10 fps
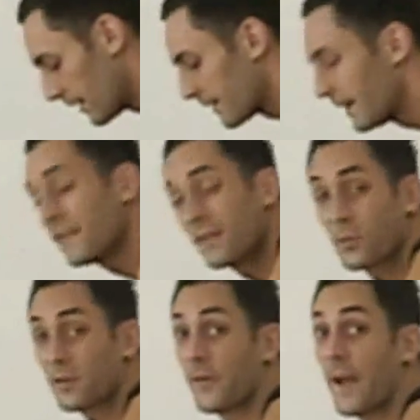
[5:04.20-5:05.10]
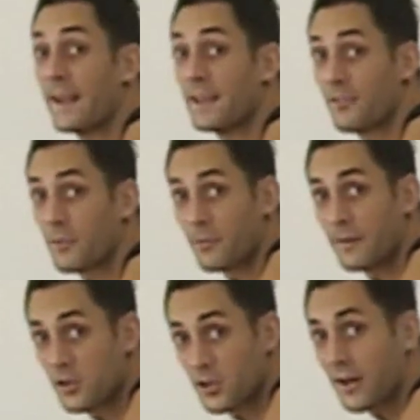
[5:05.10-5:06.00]
Marichiasana, and this works for any of the
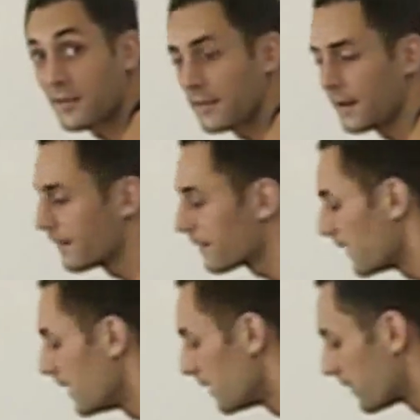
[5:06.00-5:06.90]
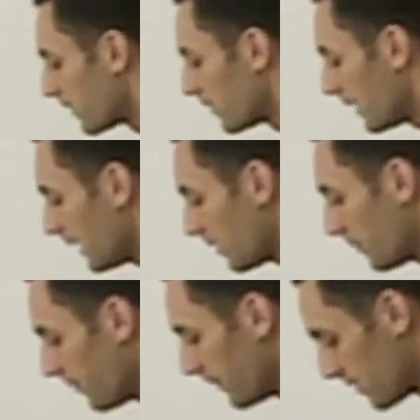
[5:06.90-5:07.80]
Marichiasanas. So you take your
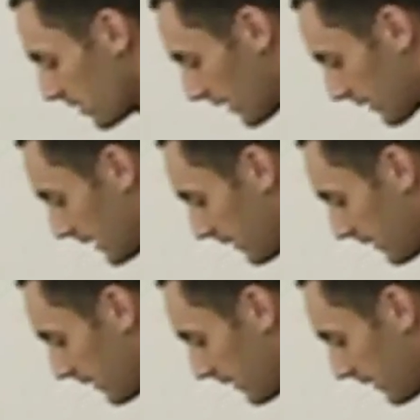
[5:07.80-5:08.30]
Marichiasanas